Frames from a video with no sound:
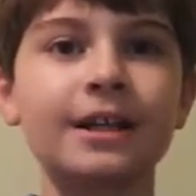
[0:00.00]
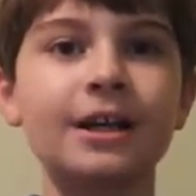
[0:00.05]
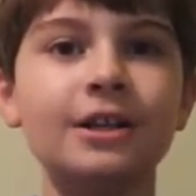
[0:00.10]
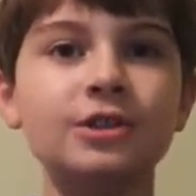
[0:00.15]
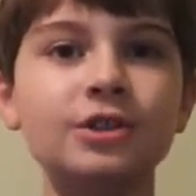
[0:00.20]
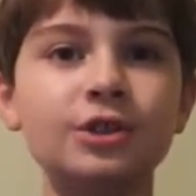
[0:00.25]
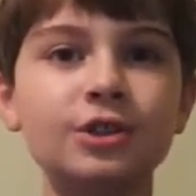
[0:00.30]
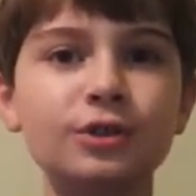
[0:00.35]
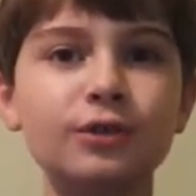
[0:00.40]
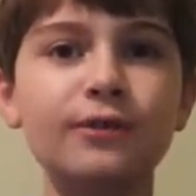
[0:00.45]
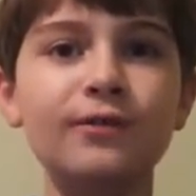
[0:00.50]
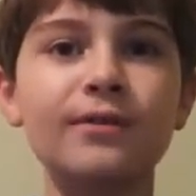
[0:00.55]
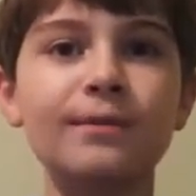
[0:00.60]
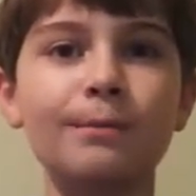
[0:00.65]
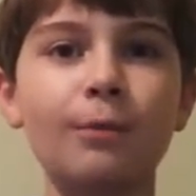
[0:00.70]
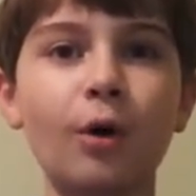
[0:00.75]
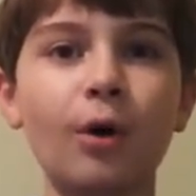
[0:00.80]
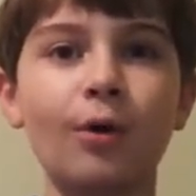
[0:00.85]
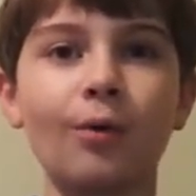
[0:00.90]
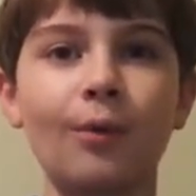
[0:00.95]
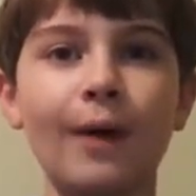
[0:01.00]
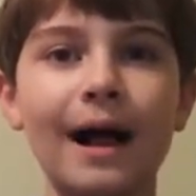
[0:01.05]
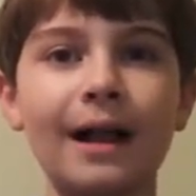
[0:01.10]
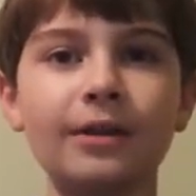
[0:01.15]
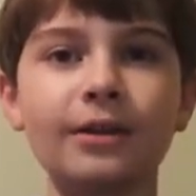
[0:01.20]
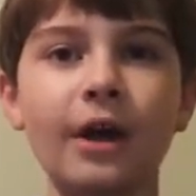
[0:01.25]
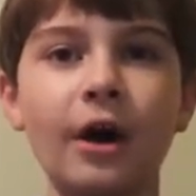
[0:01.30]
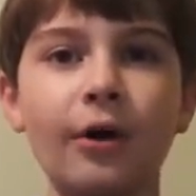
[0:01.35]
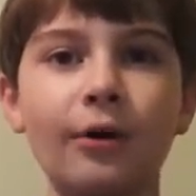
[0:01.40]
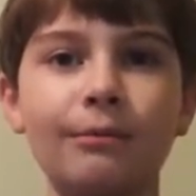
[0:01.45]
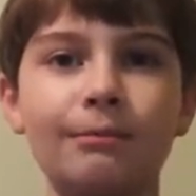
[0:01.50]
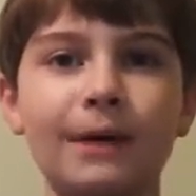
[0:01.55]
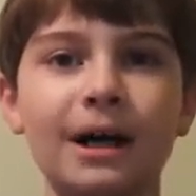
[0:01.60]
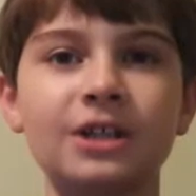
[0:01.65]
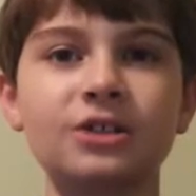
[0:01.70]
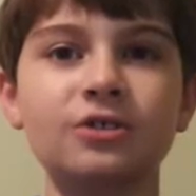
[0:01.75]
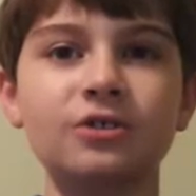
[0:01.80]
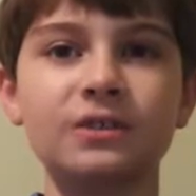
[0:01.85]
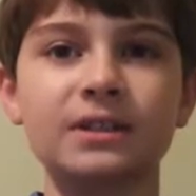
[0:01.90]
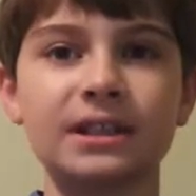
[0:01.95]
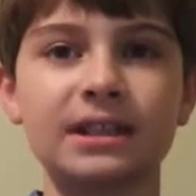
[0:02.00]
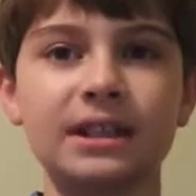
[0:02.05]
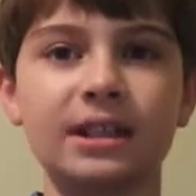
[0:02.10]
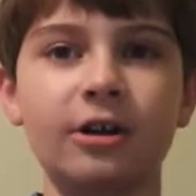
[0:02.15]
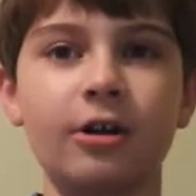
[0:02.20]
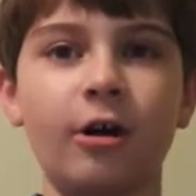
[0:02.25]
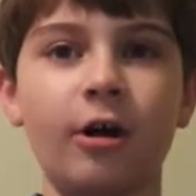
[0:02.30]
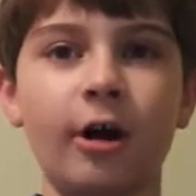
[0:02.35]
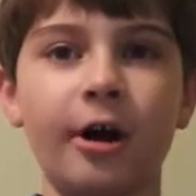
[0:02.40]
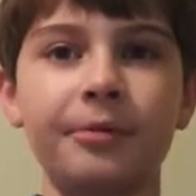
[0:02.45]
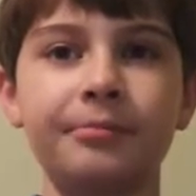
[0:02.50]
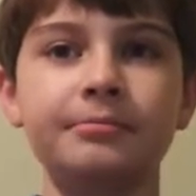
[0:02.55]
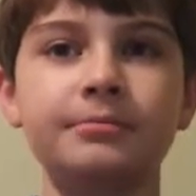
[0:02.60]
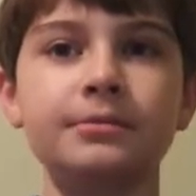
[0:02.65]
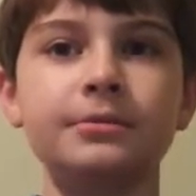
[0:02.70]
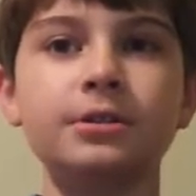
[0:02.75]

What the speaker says: Two of the more well-known muscles in the arm